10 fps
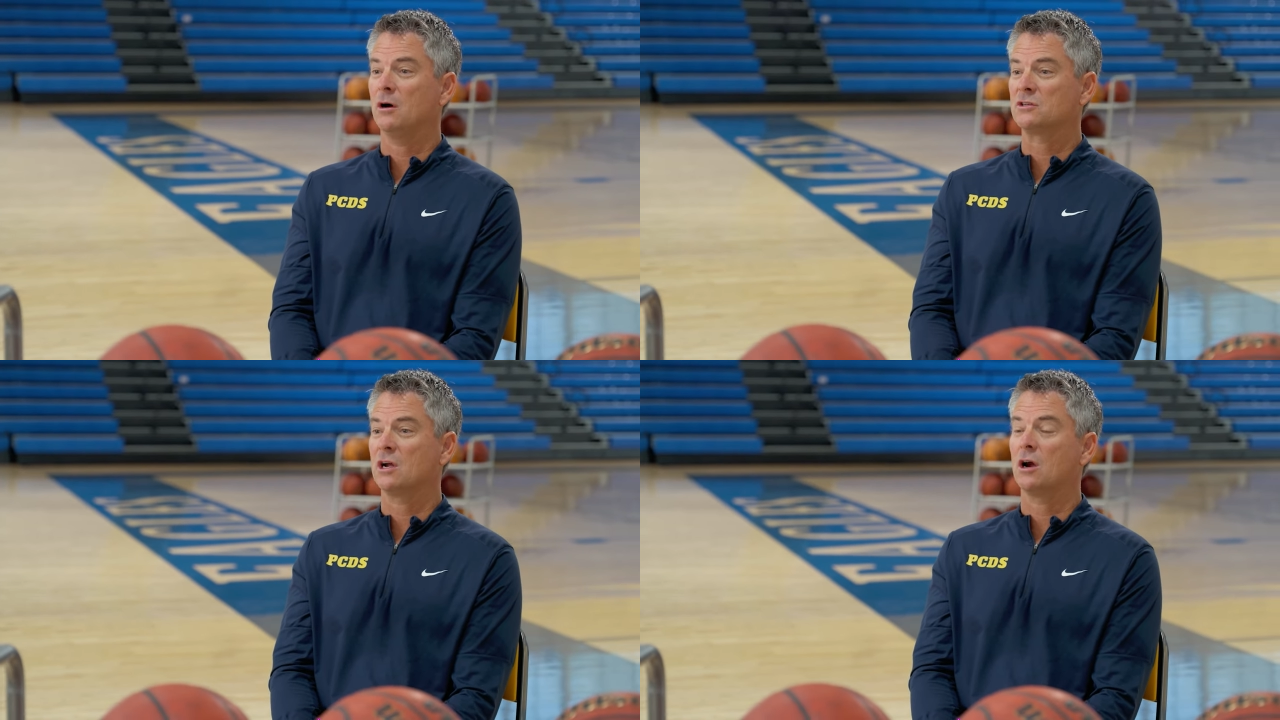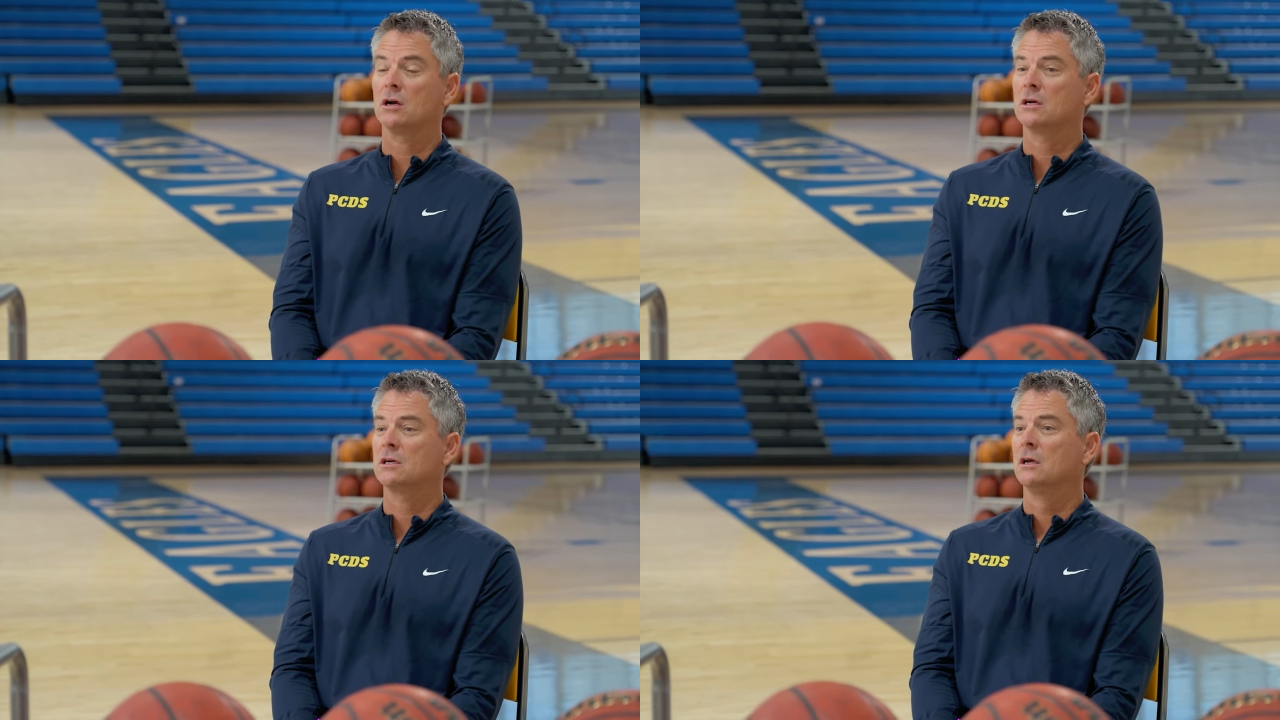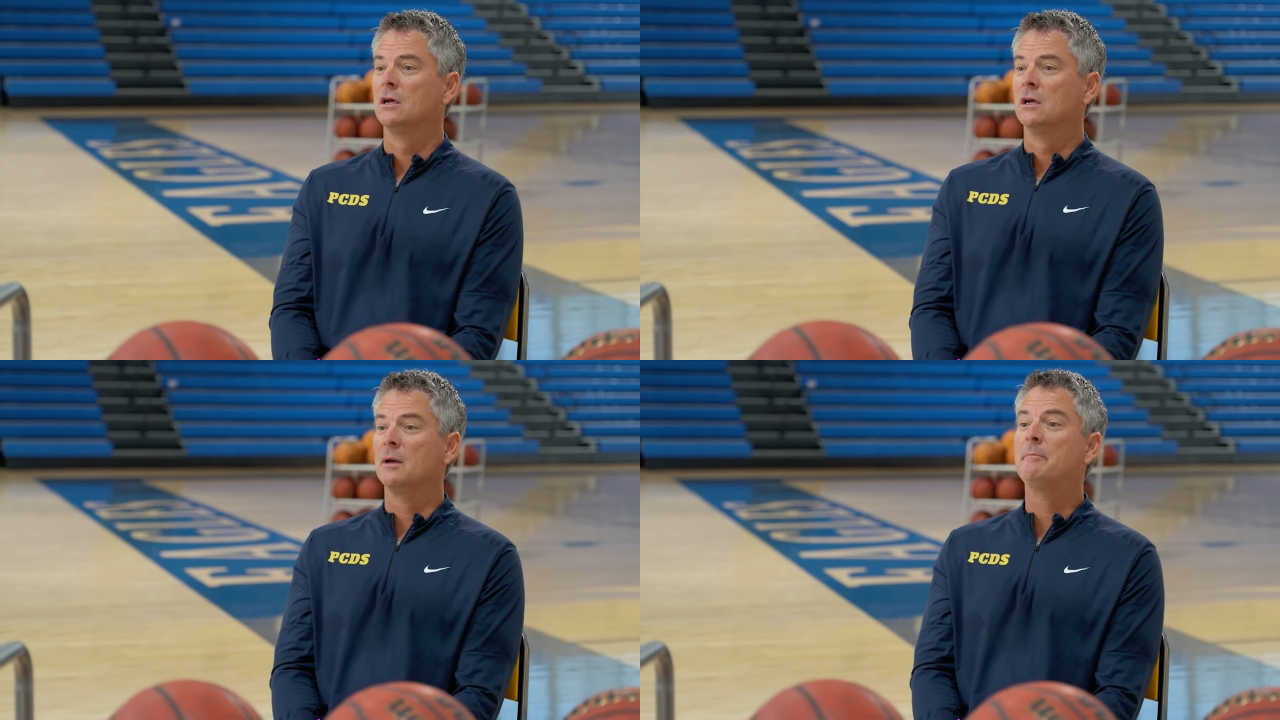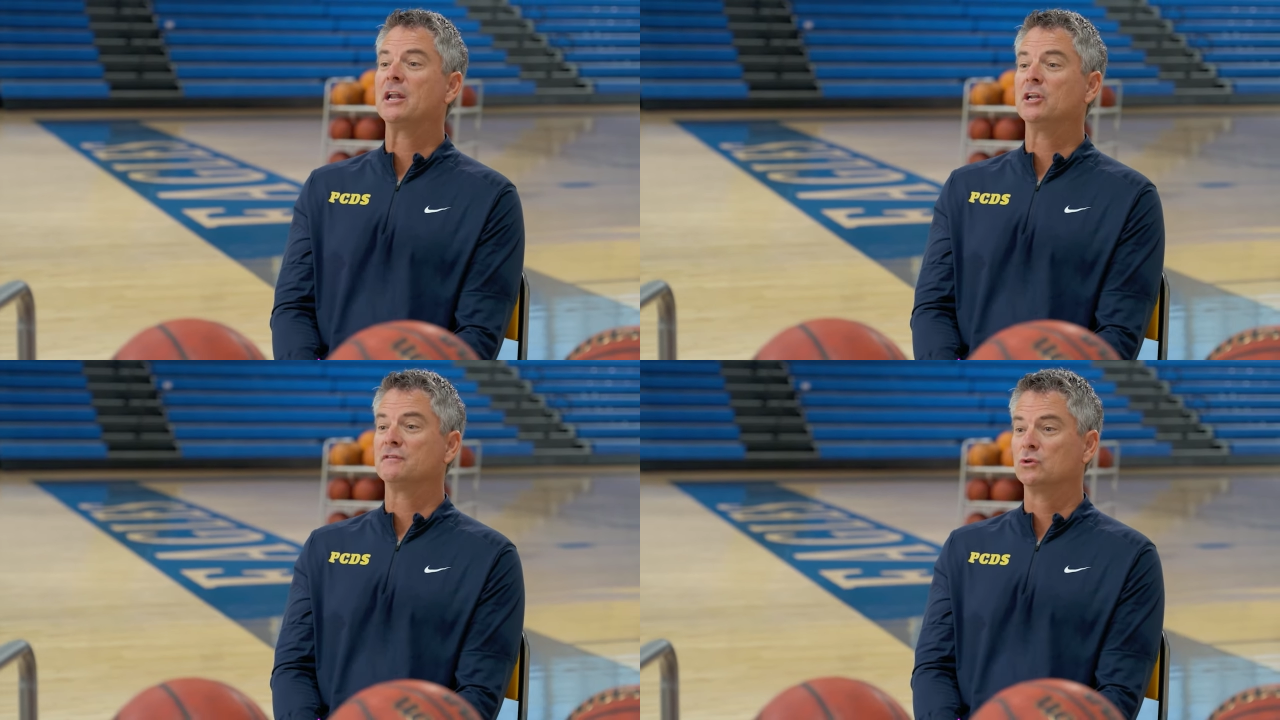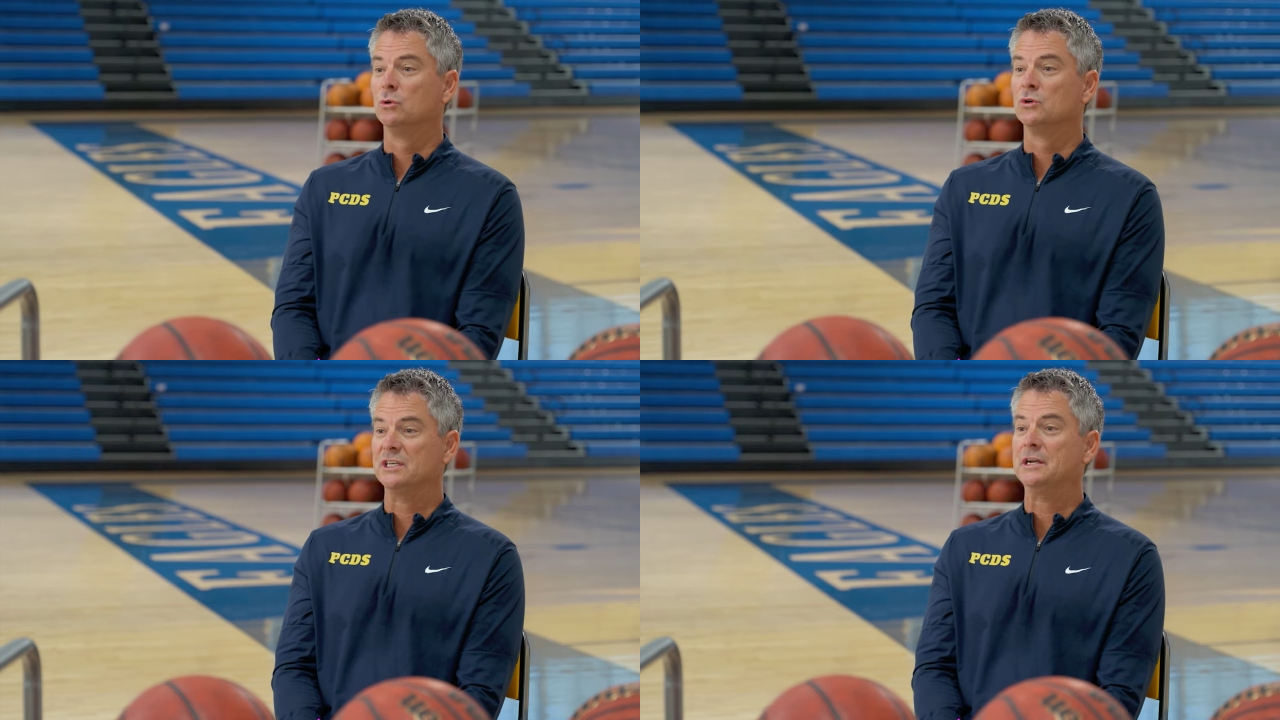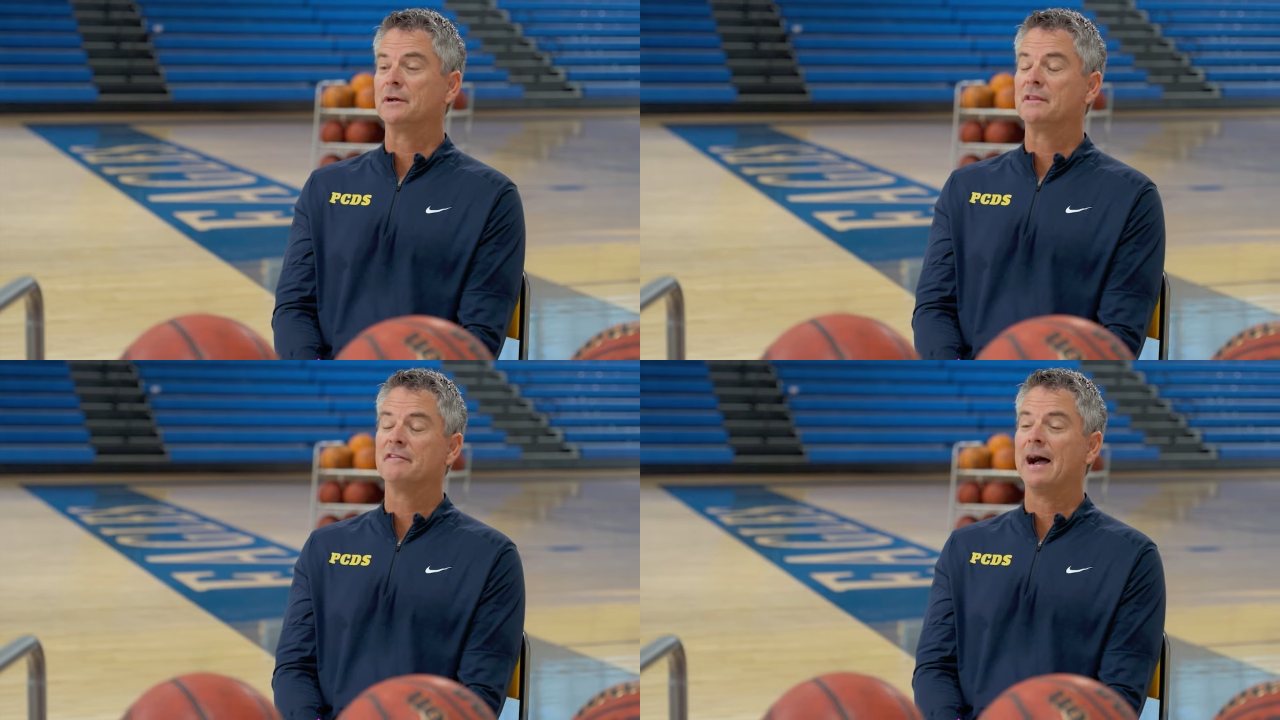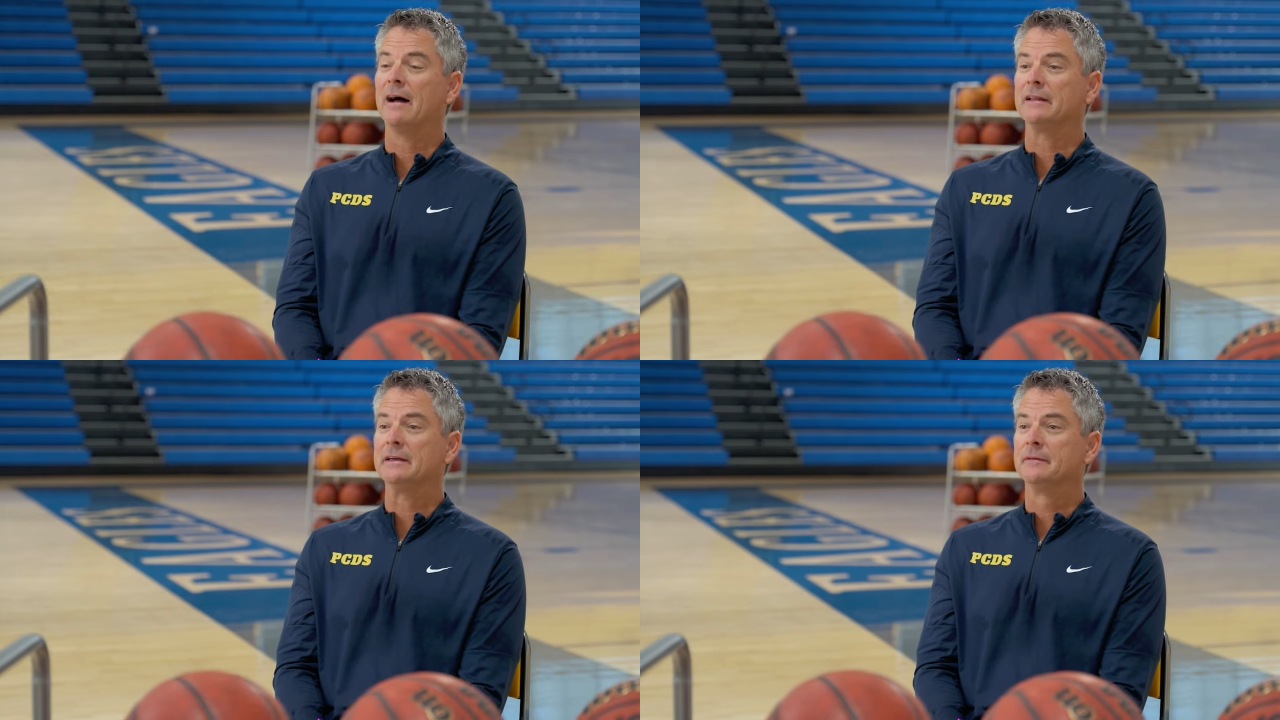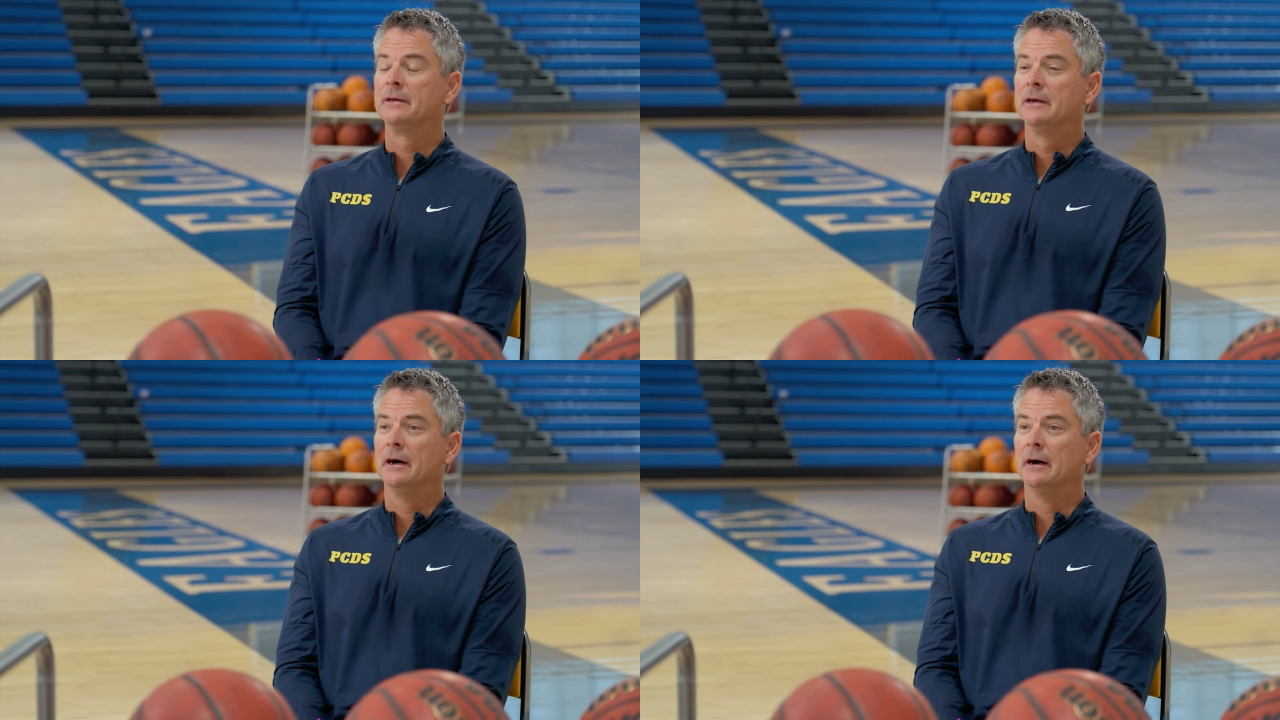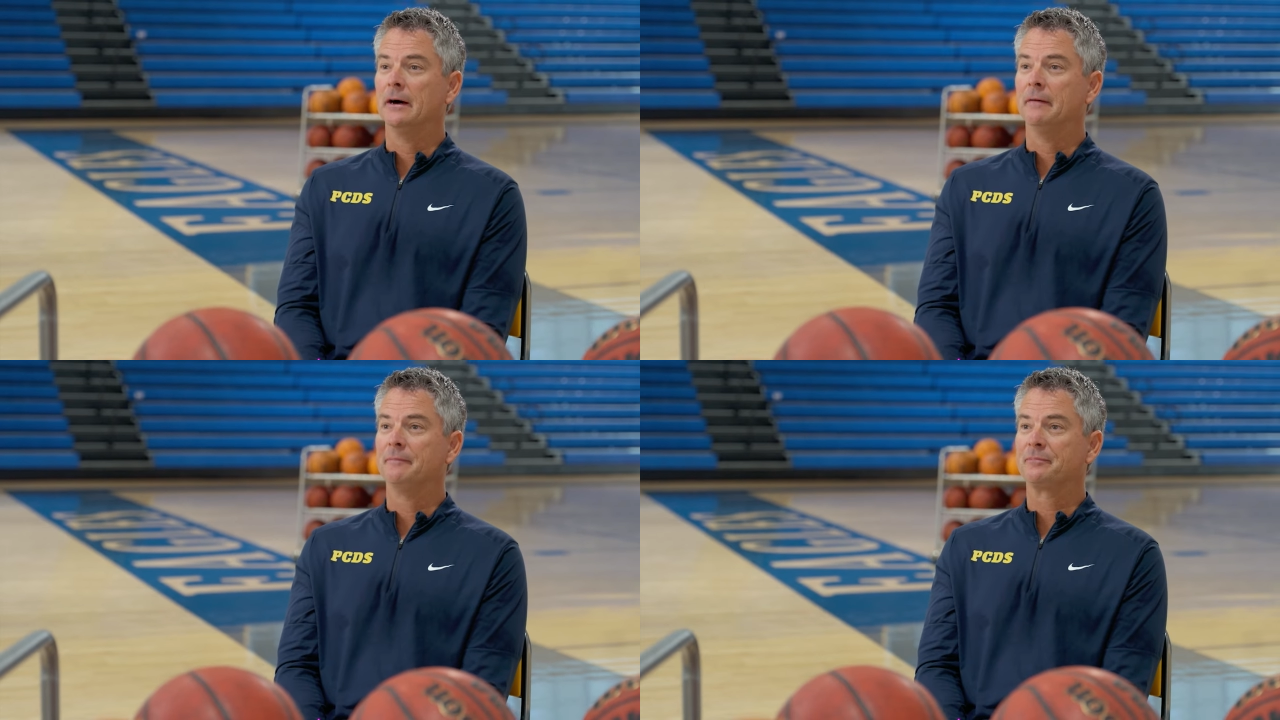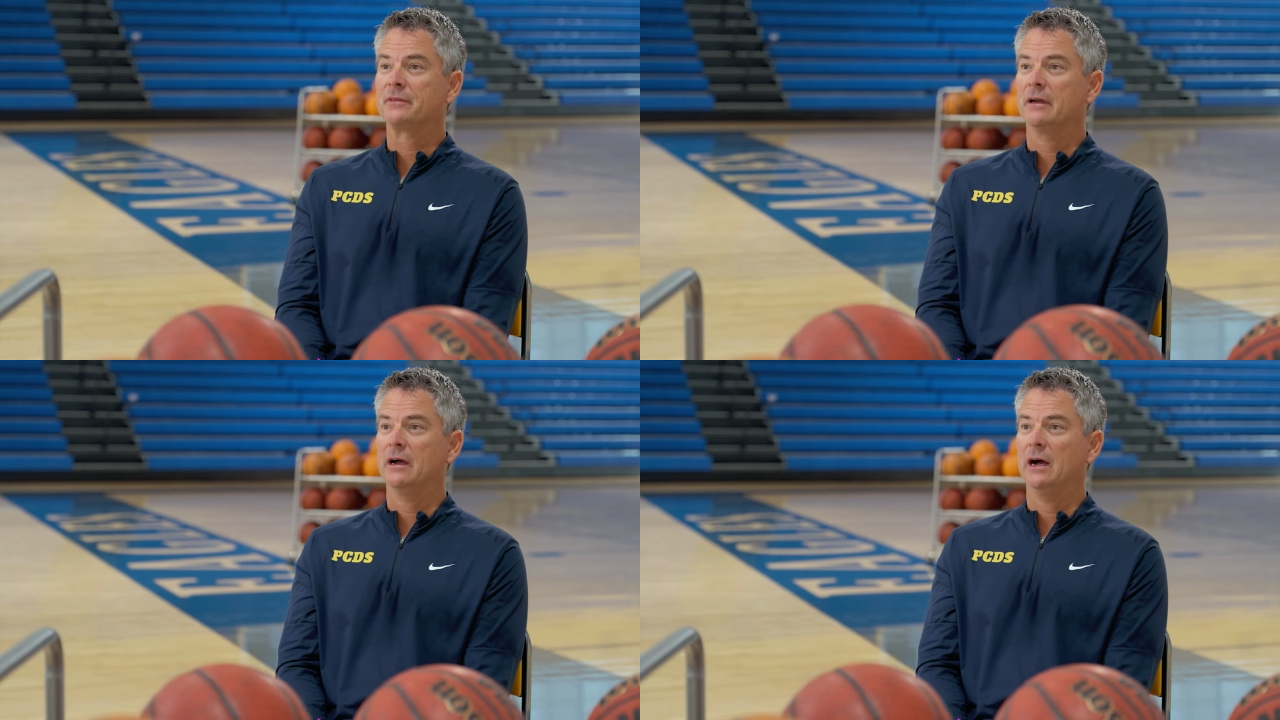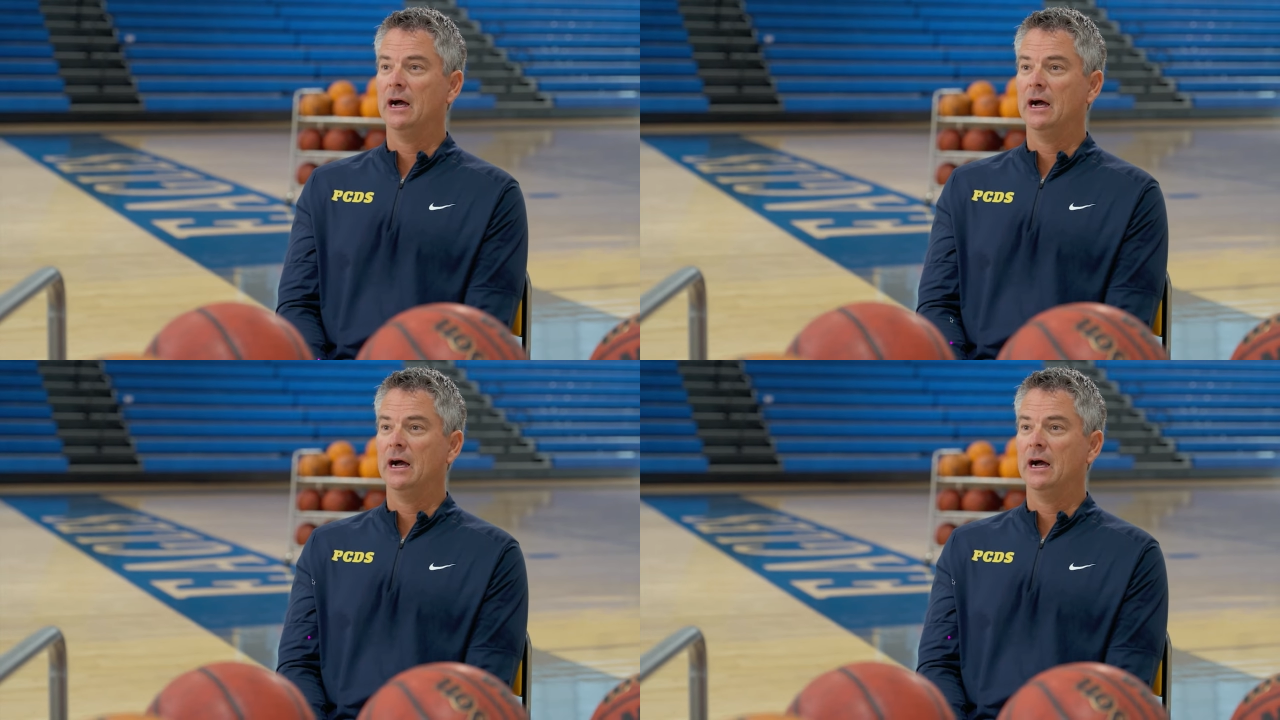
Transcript: end of the movement to give viewers a reference on how those balls were there.